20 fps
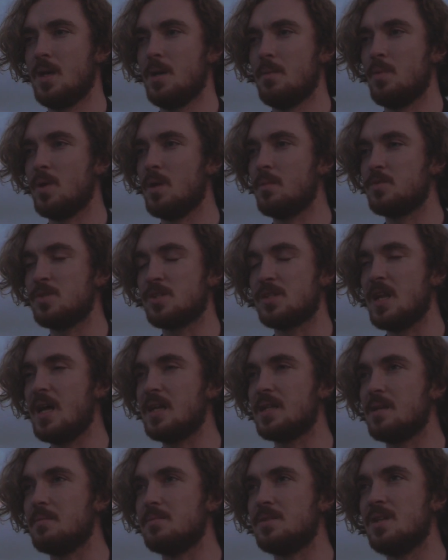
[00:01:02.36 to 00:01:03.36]
but I'm just
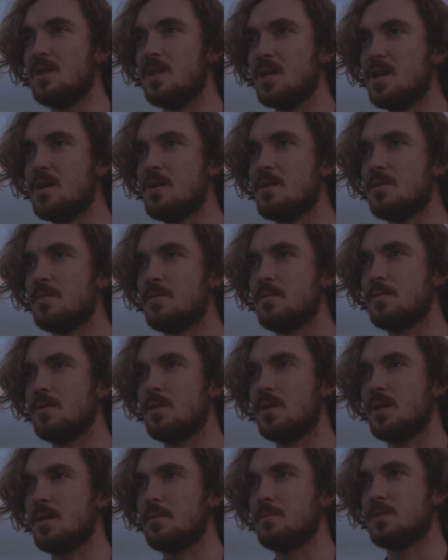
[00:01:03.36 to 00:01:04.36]
glad that I'm still here,
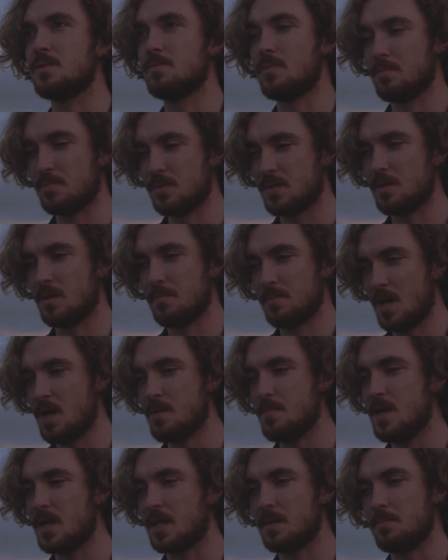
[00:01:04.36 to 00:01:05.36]
and I'm here
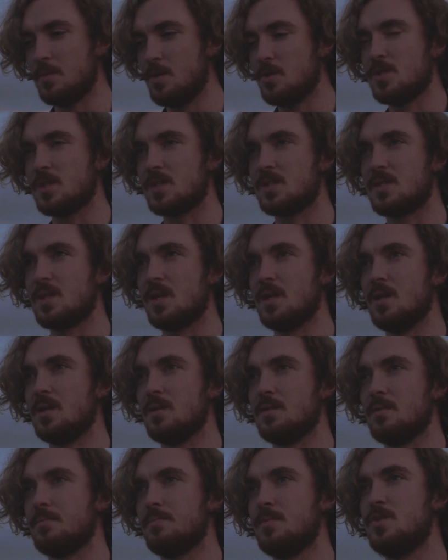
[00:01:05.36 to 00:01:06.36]
making music still,
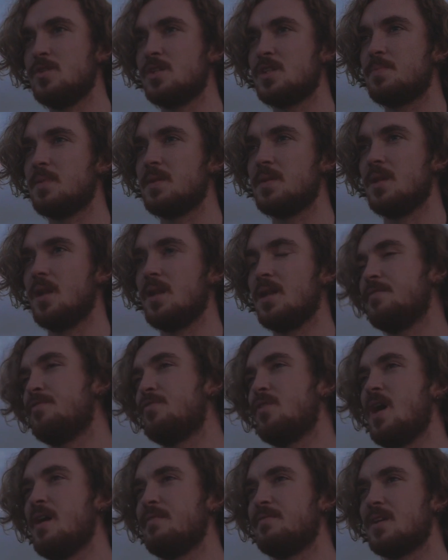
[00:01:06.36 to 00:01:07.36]
and music's been the life
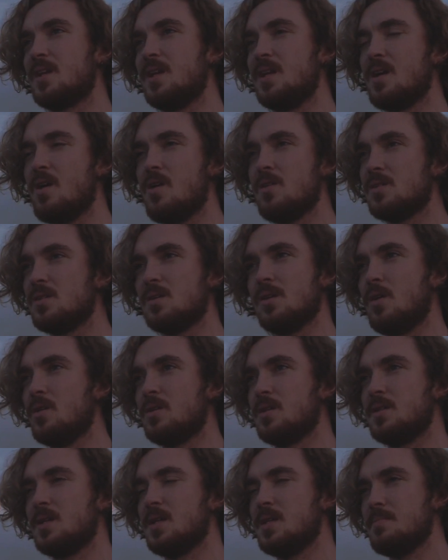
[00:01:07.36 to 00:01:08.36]
raft to cling on to all
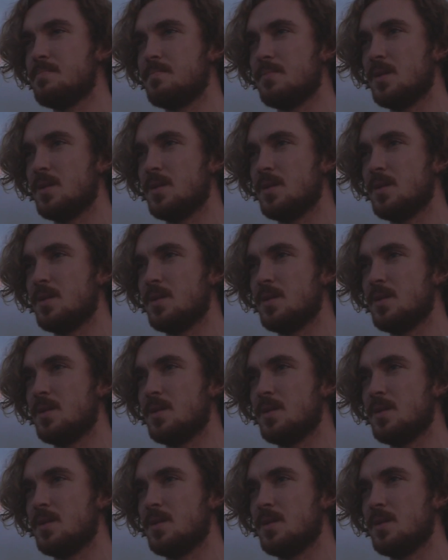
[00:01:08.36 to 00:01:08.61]
the time.